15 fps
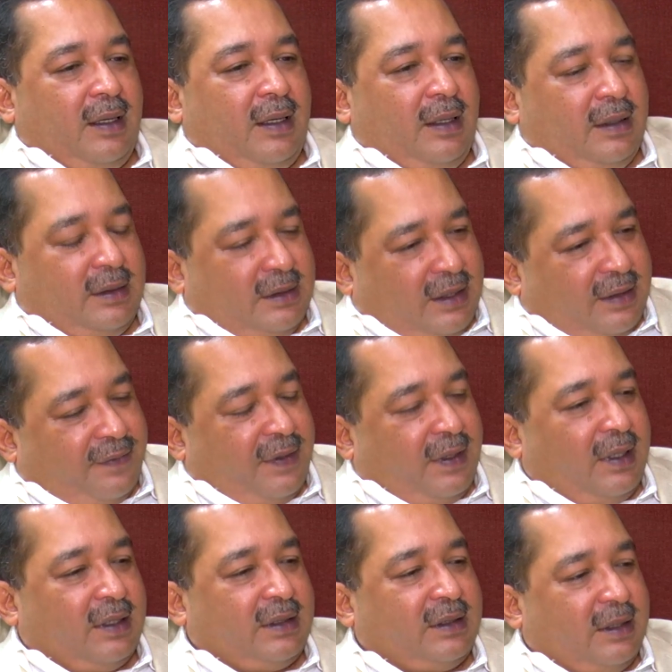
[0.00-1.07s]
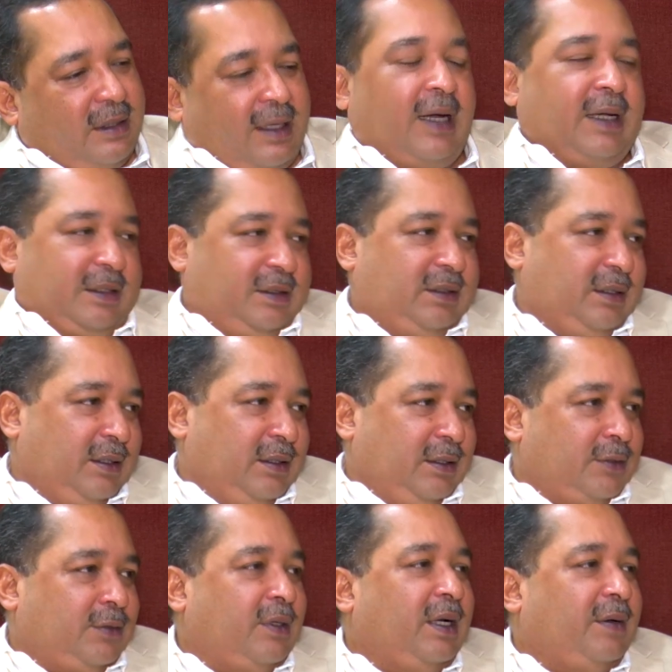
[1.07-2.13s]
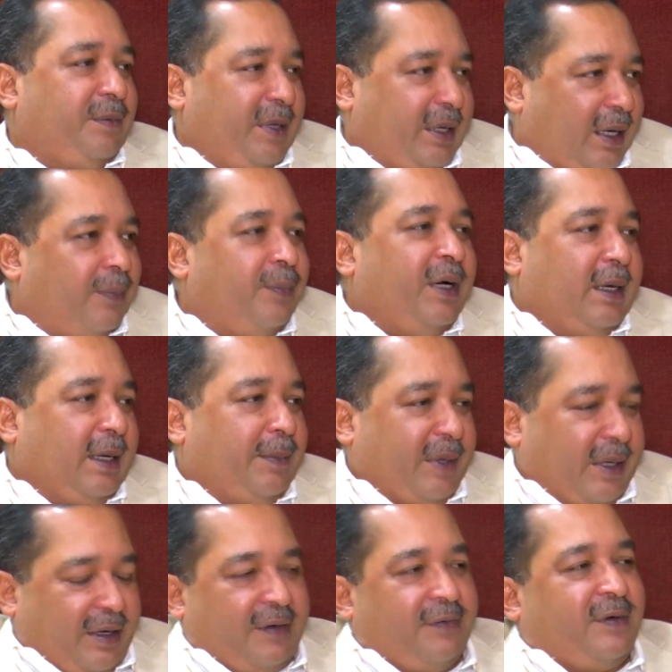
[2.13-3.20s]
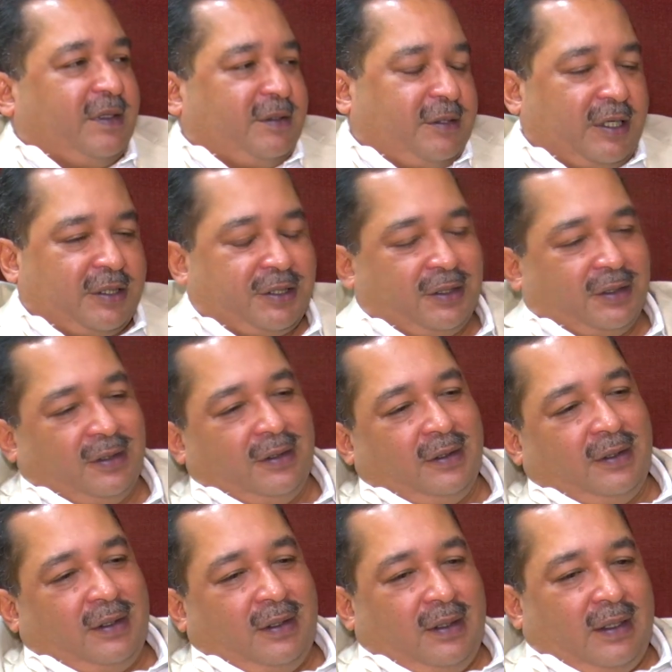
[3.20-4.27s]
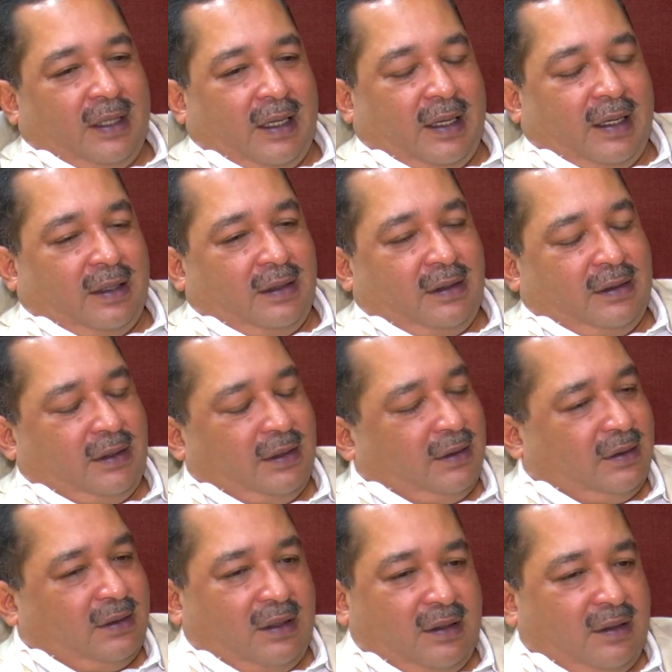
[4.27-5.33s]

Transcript: is giving us grants so that we can build up that infrastructure. And this is,